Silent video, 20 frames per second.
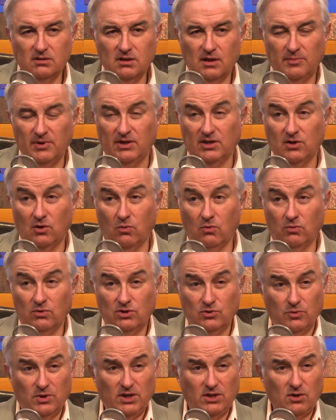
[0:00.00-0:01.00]
I mean, don't
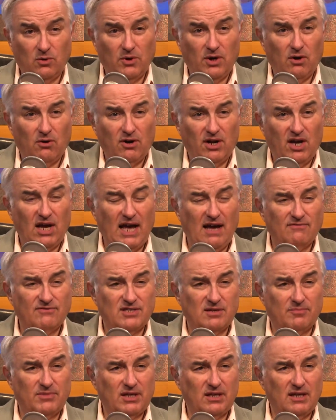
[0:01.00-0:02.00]
we already have
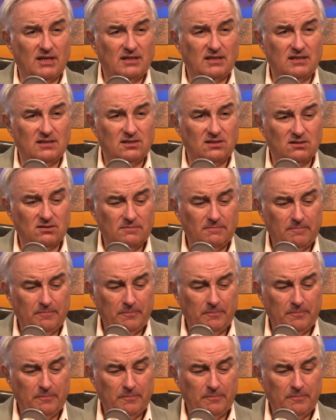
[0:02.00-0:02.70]
something like this?